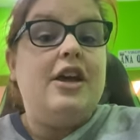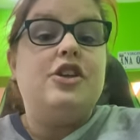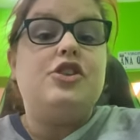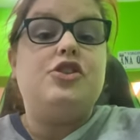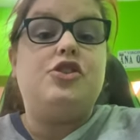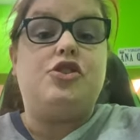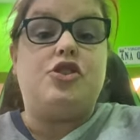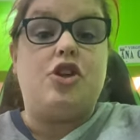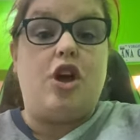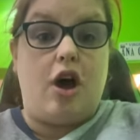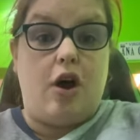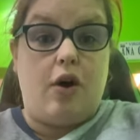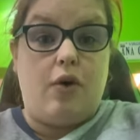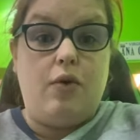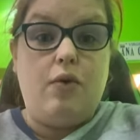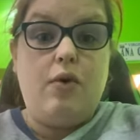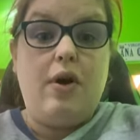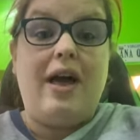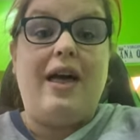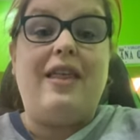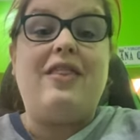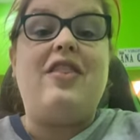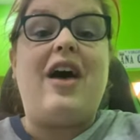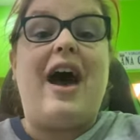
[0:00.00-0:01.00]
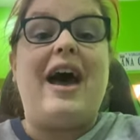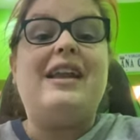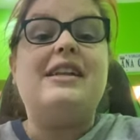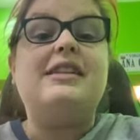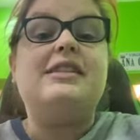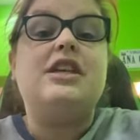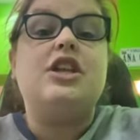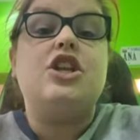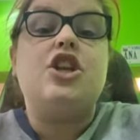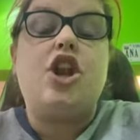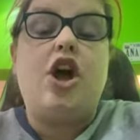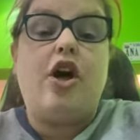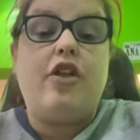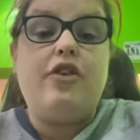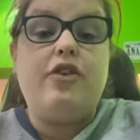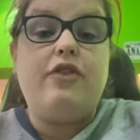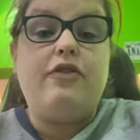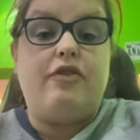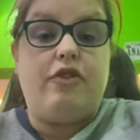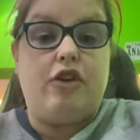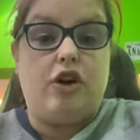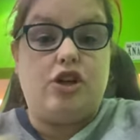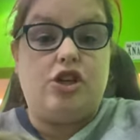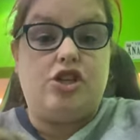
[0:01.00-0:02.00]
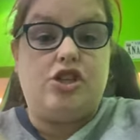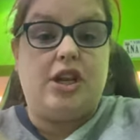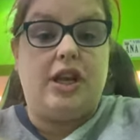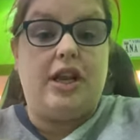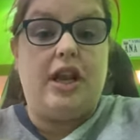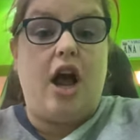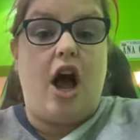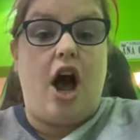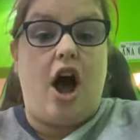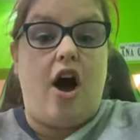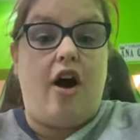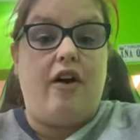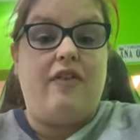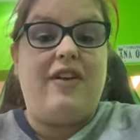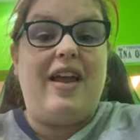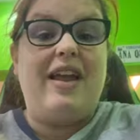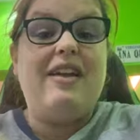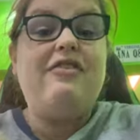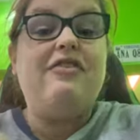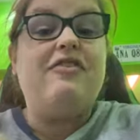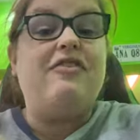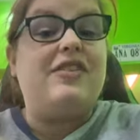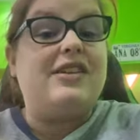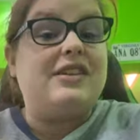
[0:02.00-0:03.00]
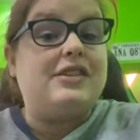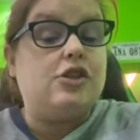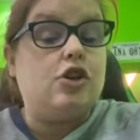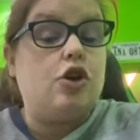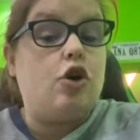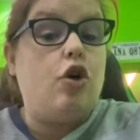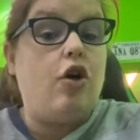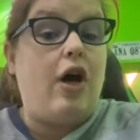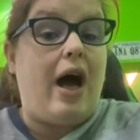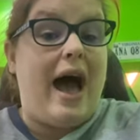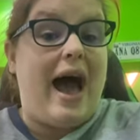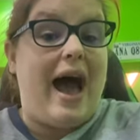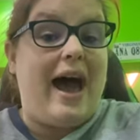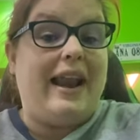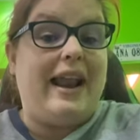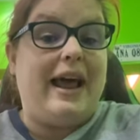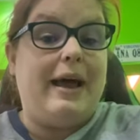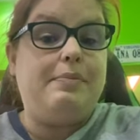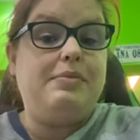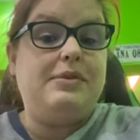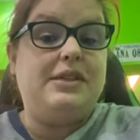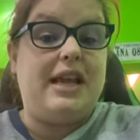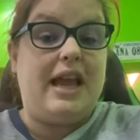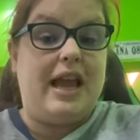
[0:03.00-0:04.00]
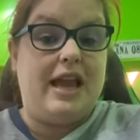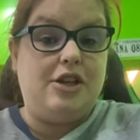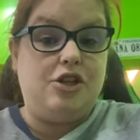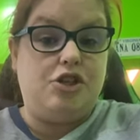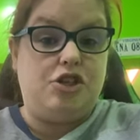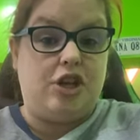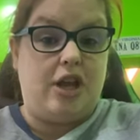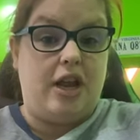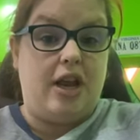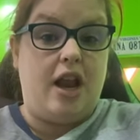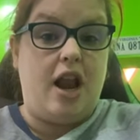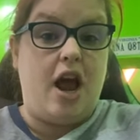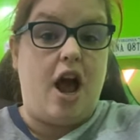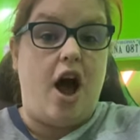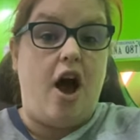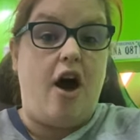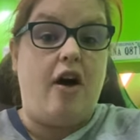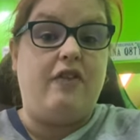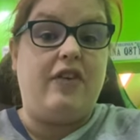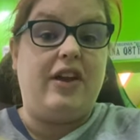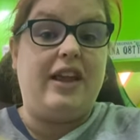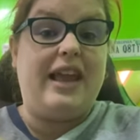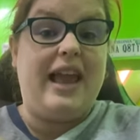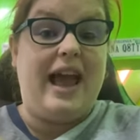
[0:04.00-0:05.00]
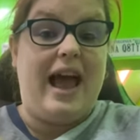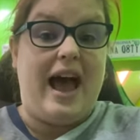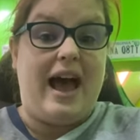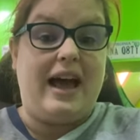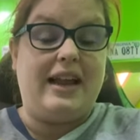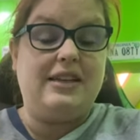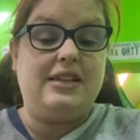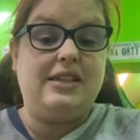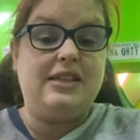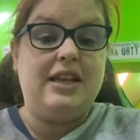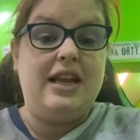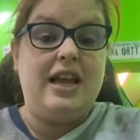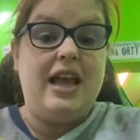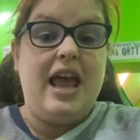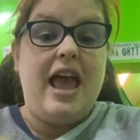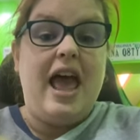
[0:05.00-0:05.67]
So, that is another version of a physical adaptation of a cat.